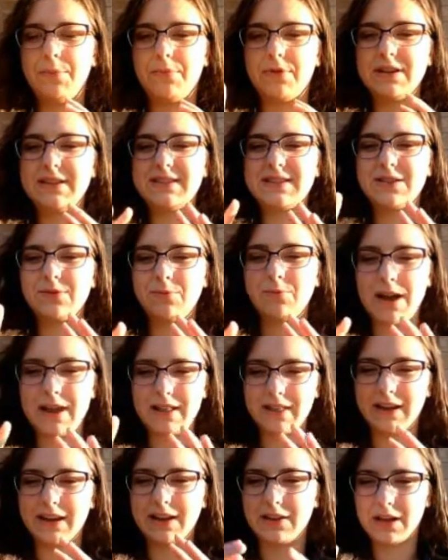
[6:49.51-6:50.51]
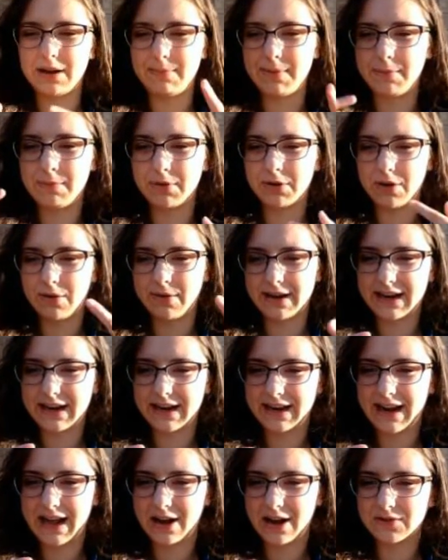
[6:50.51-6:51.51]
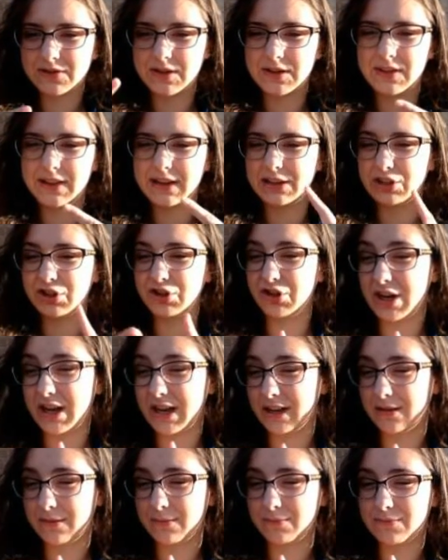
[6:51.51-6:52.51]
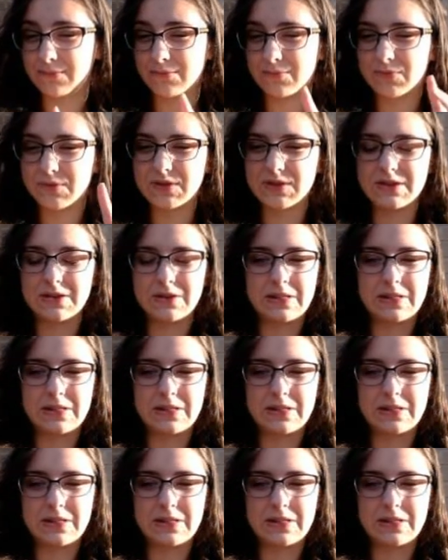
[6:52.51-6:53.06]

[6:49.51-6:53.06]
moist and wet, and a lot of people are going in and out, so you think gyms,